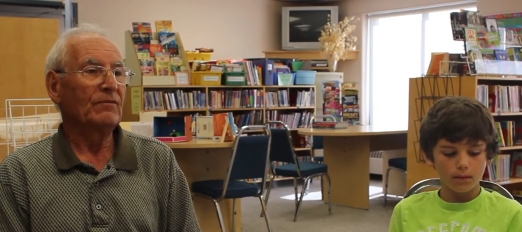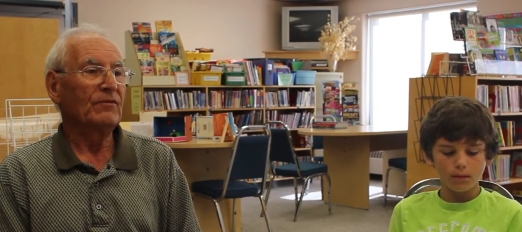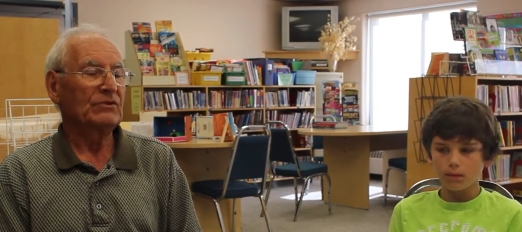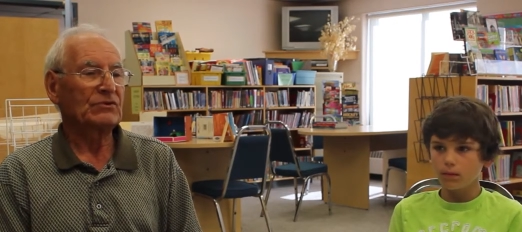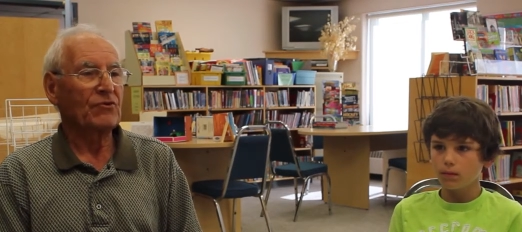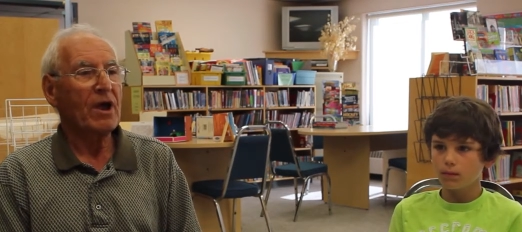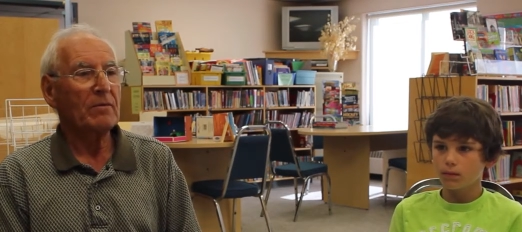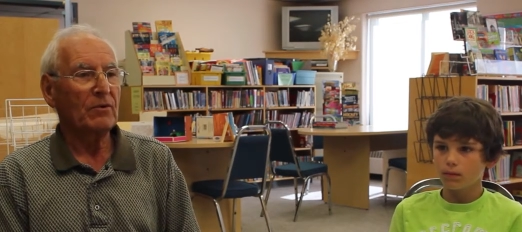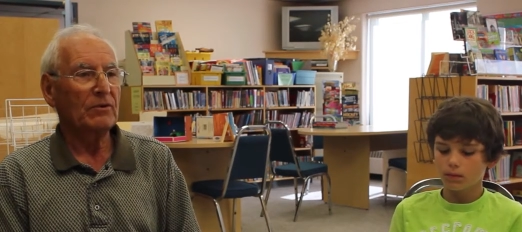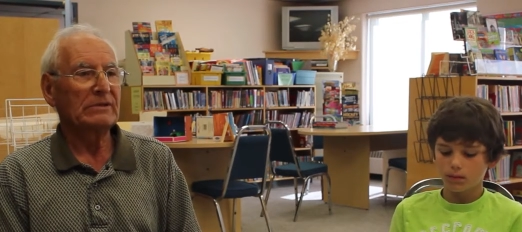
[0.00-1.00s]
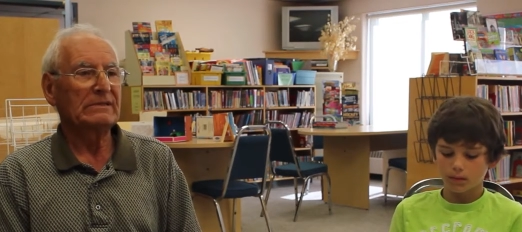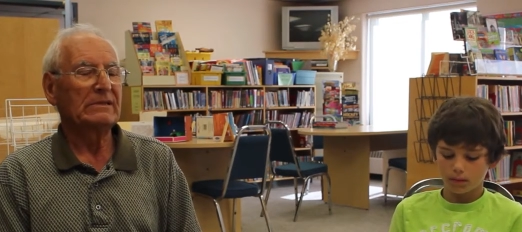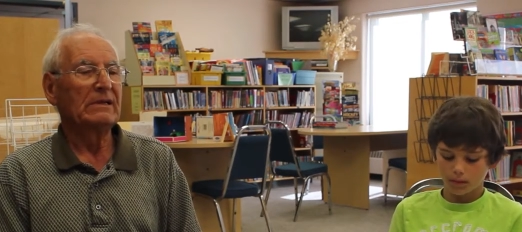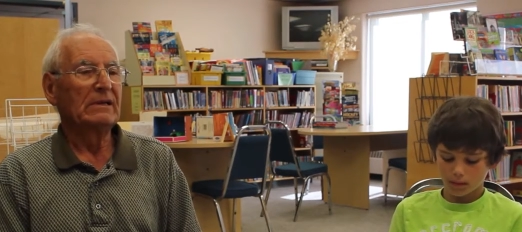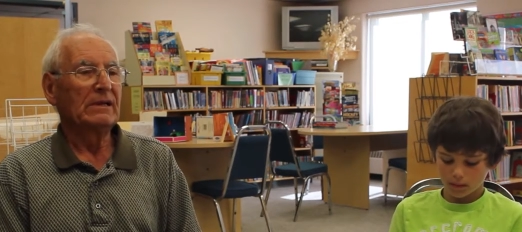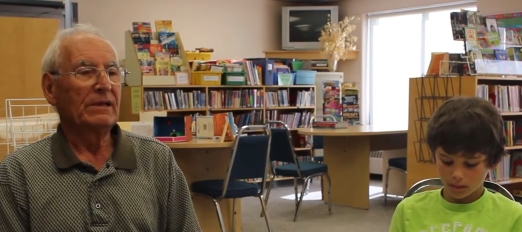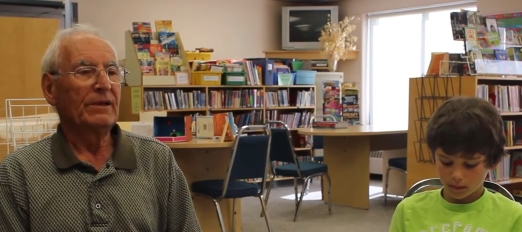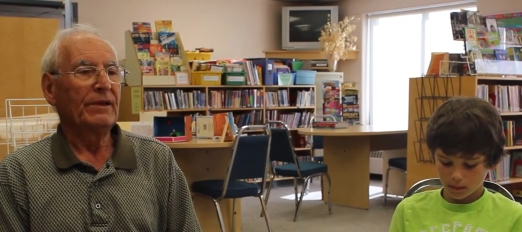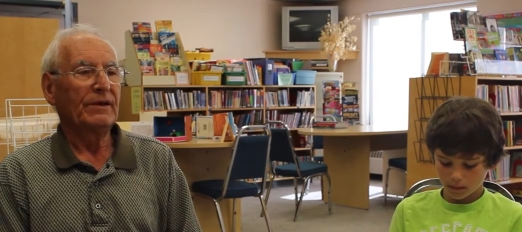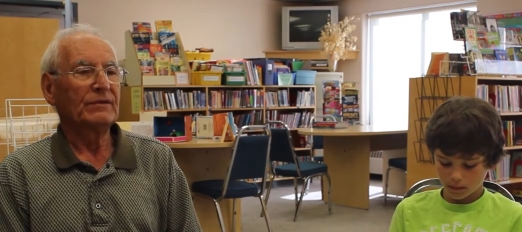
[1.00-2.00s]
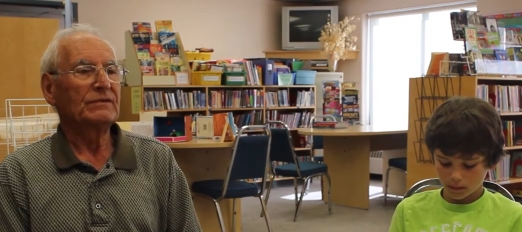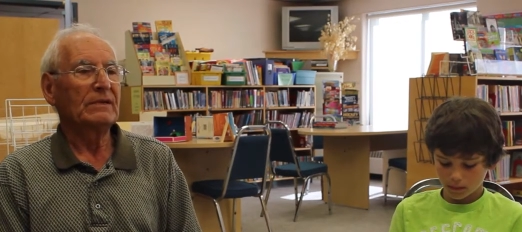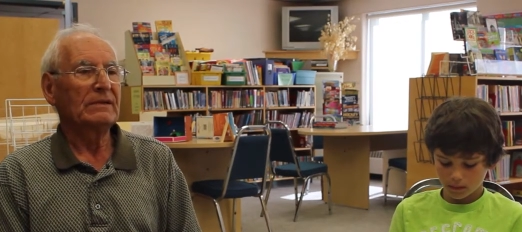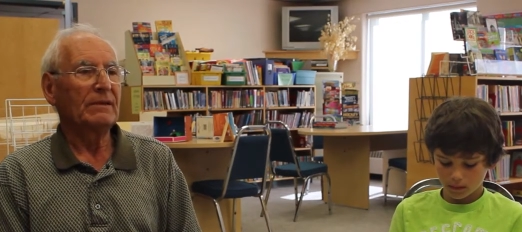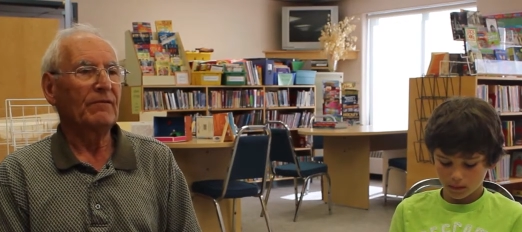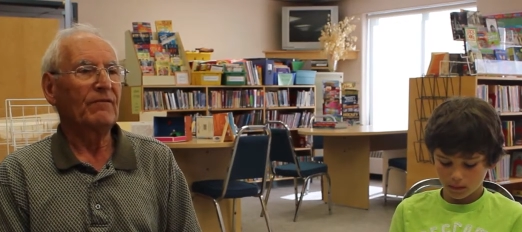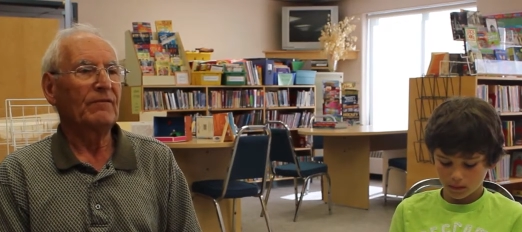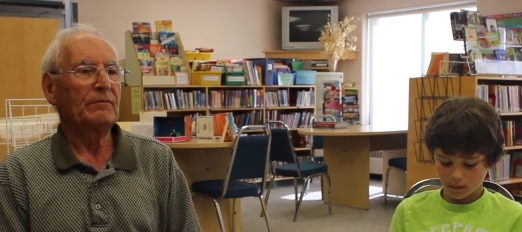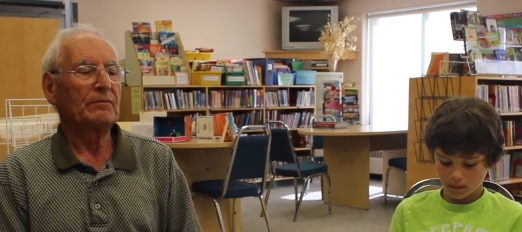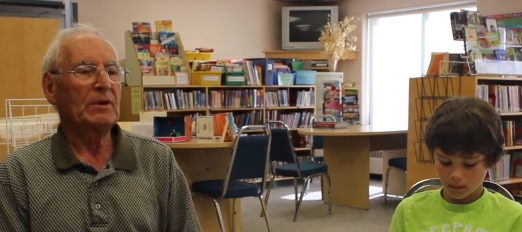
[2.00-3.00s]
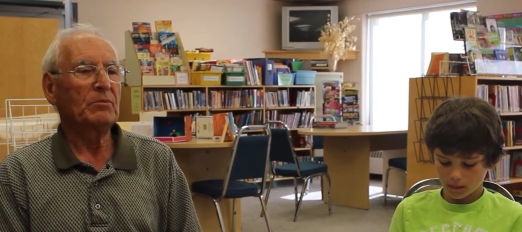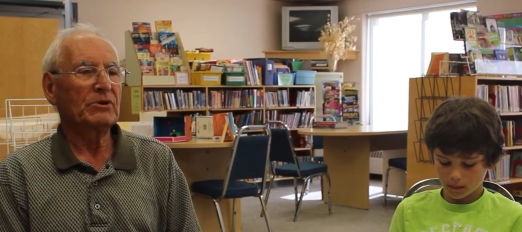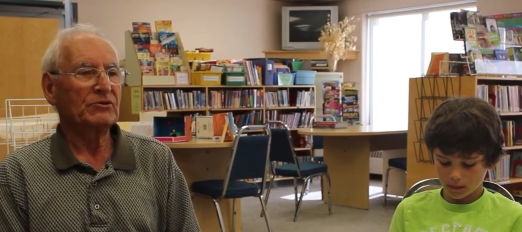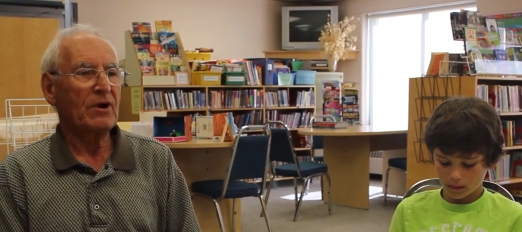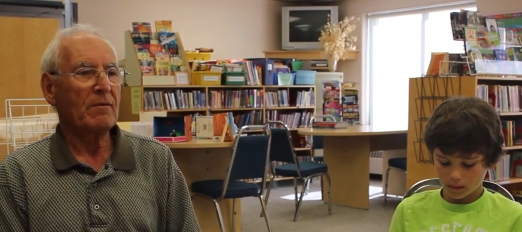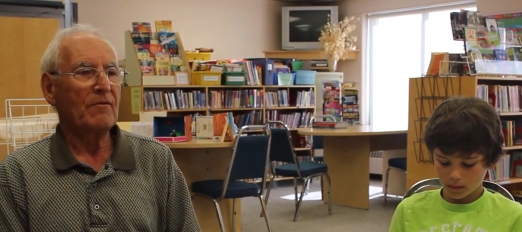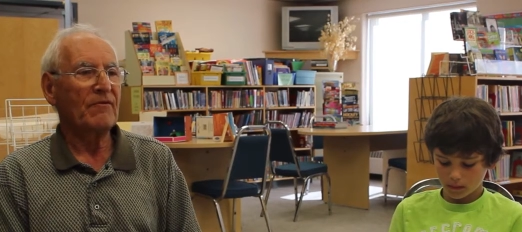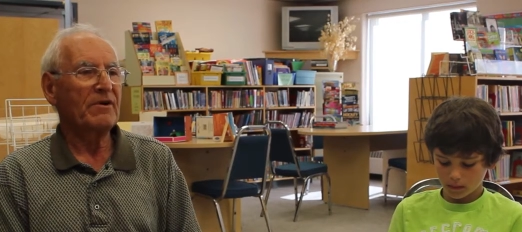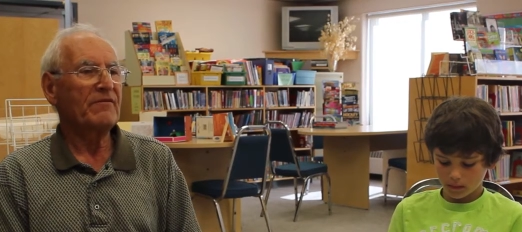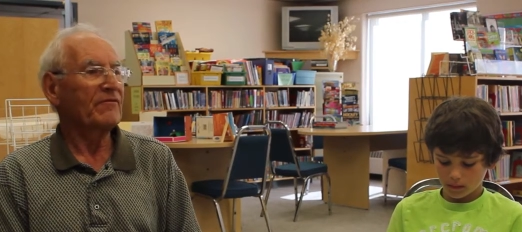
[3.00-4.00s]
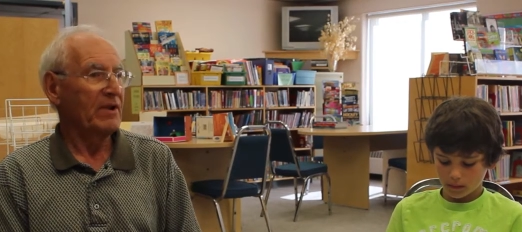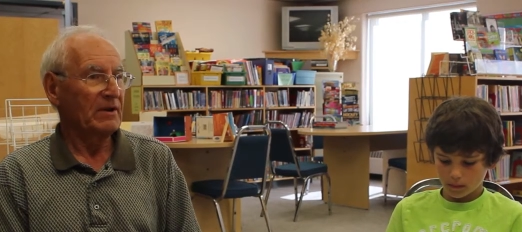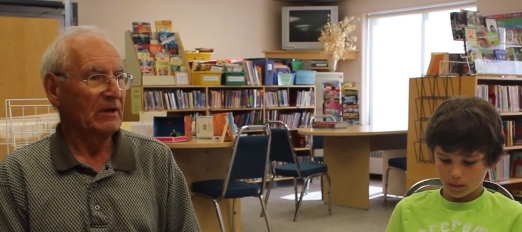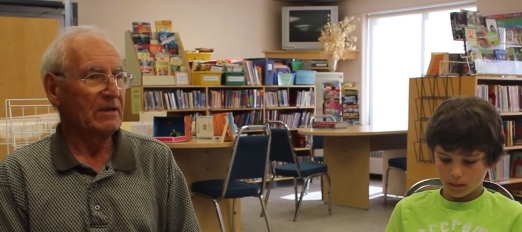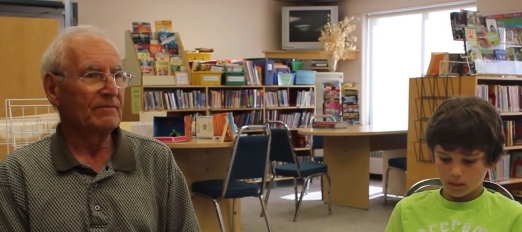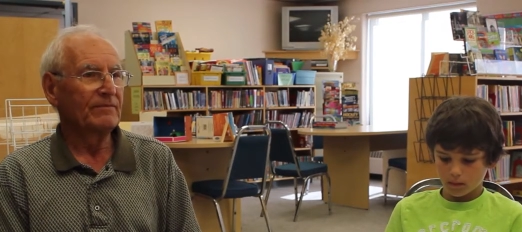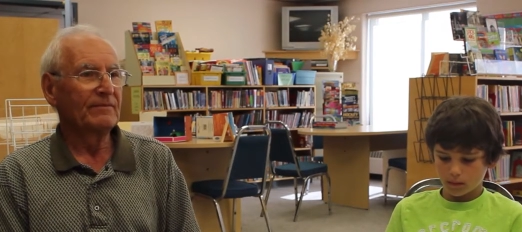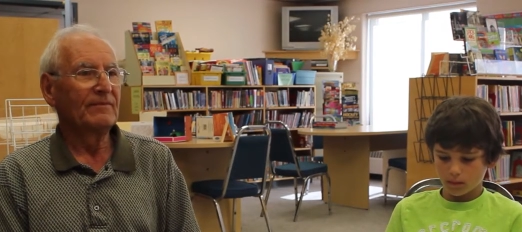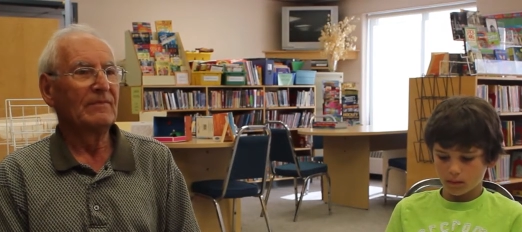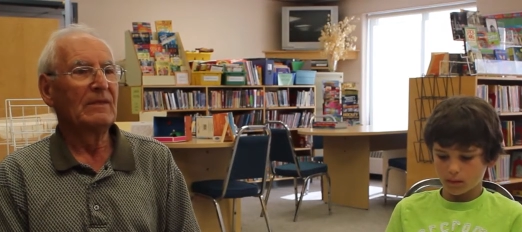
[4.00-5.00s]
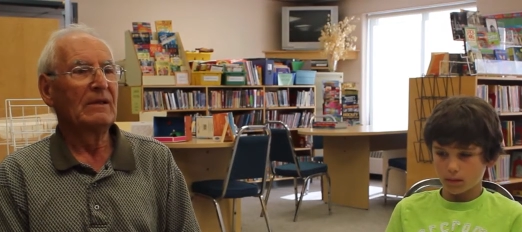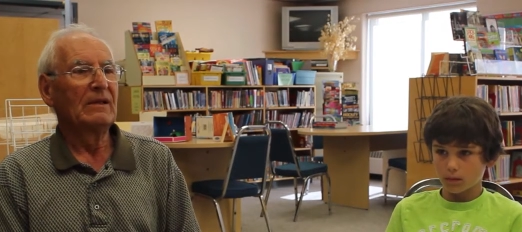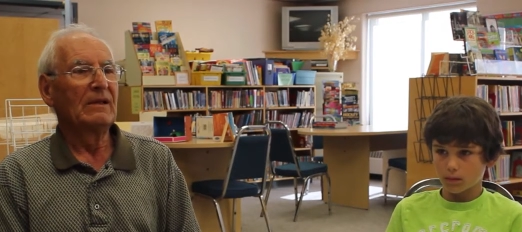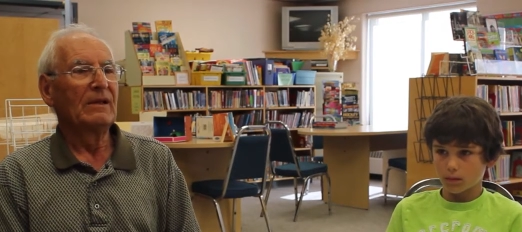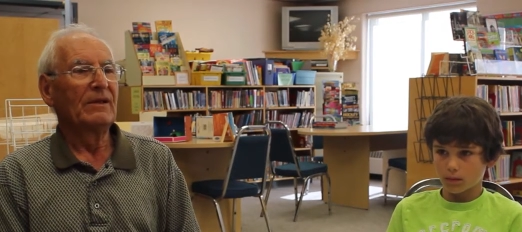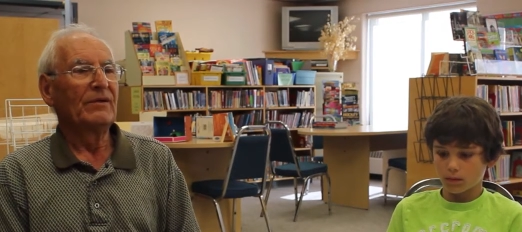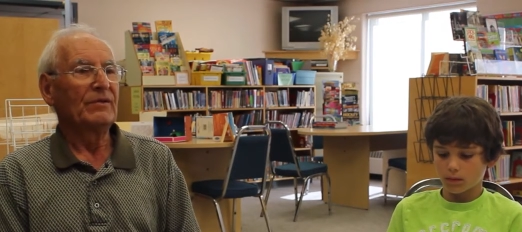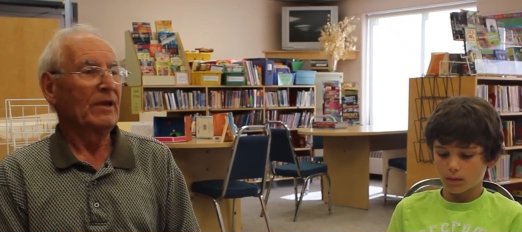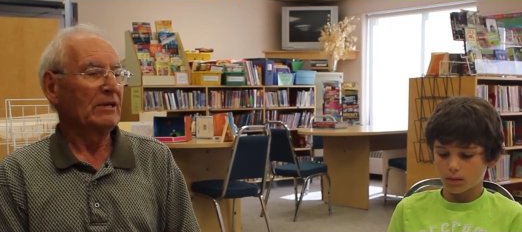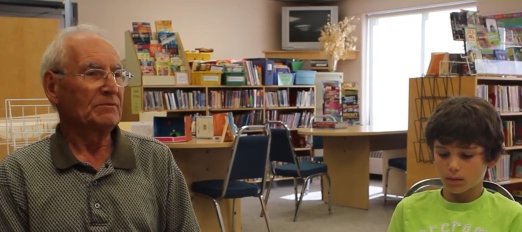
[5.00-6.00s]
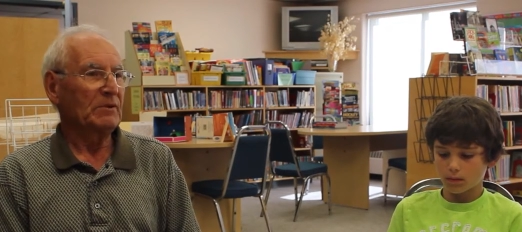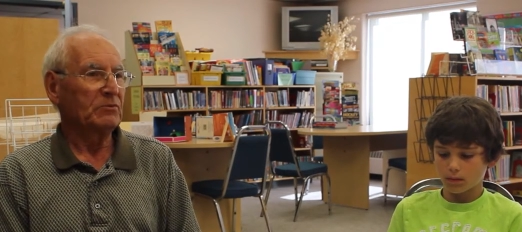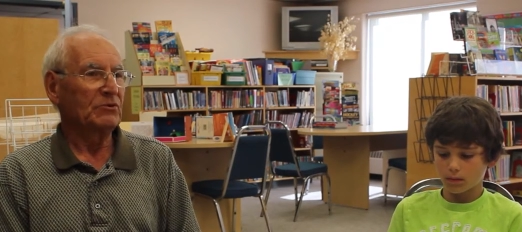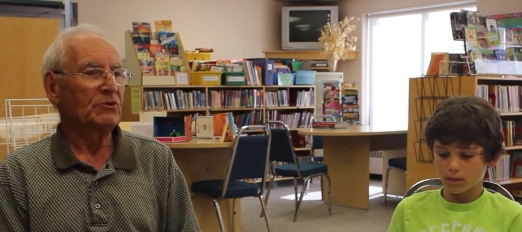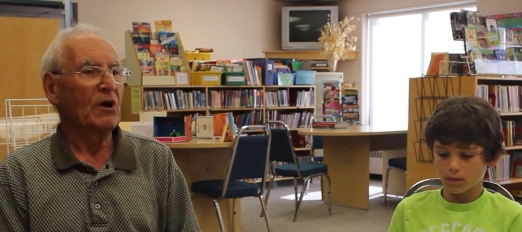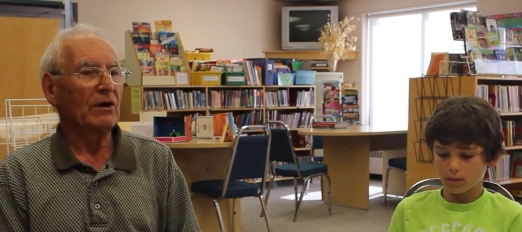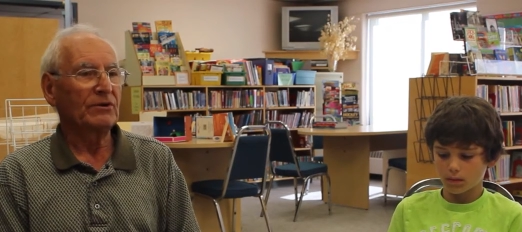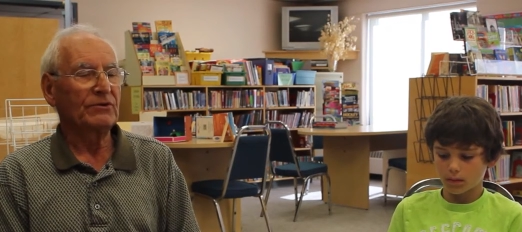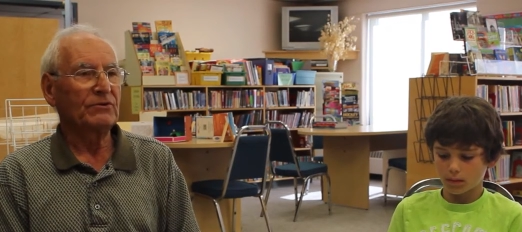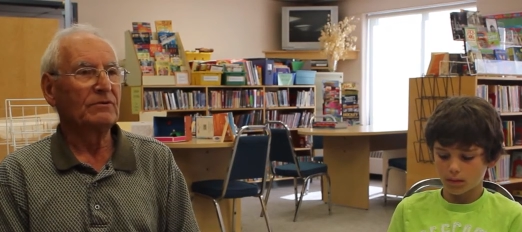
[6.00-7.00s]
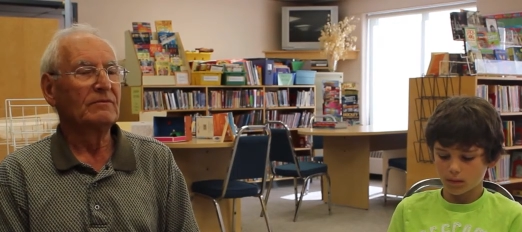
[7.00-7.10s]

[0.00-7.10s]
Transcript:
Speaker 1: for Schreiber was is that the people of Schreiber were very friendly, nice people to talk to,